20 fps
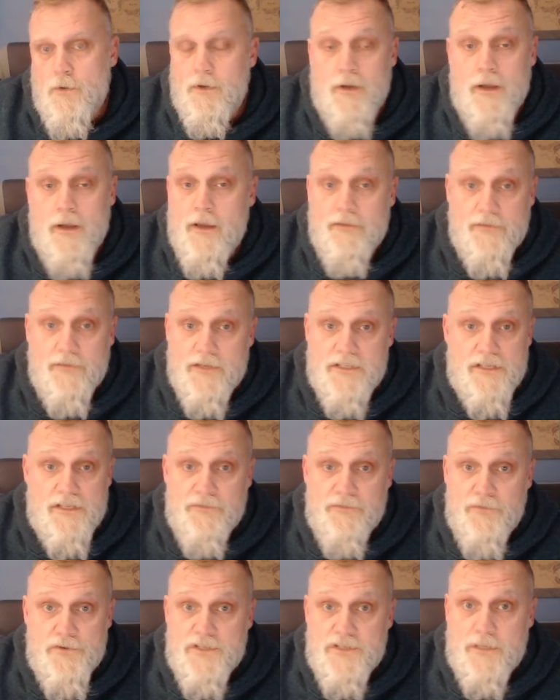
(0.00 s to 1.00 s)
and this is the
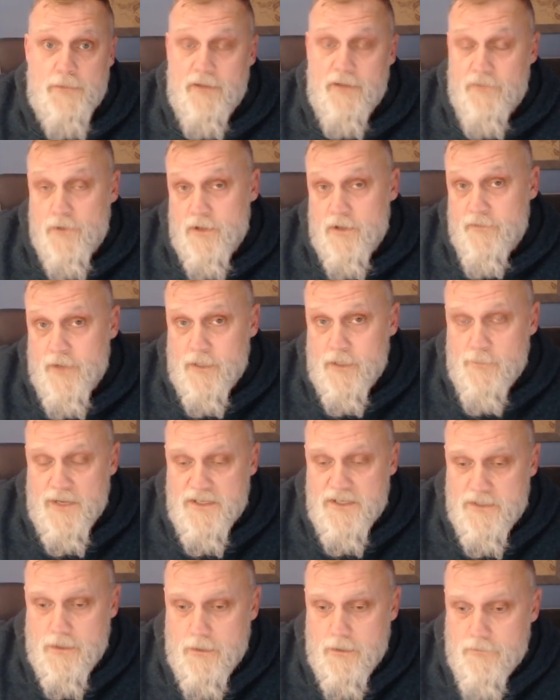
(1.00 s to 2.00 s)
first time I've heard about it
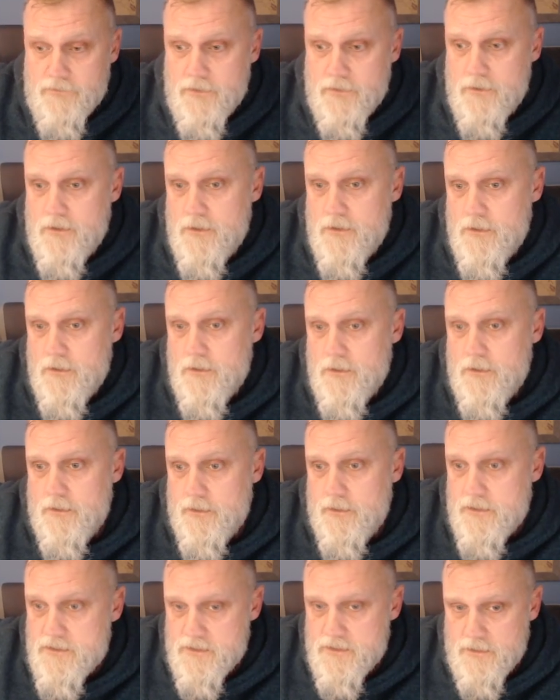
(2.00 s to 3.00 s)
myself,
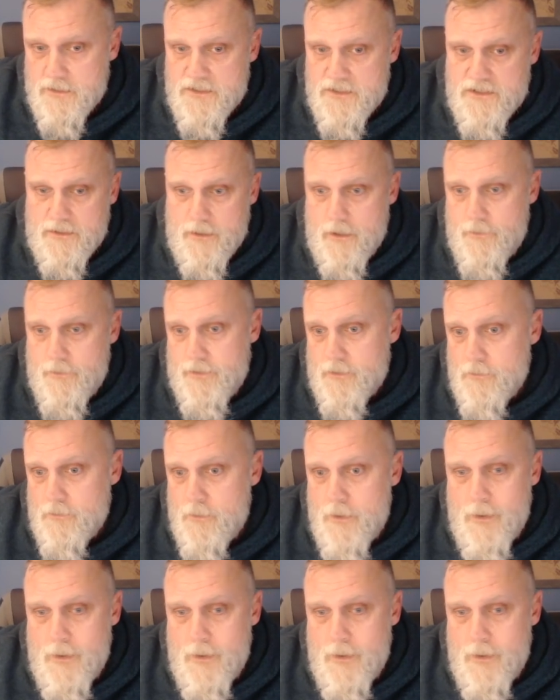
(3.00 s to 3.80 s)
is in this scenario.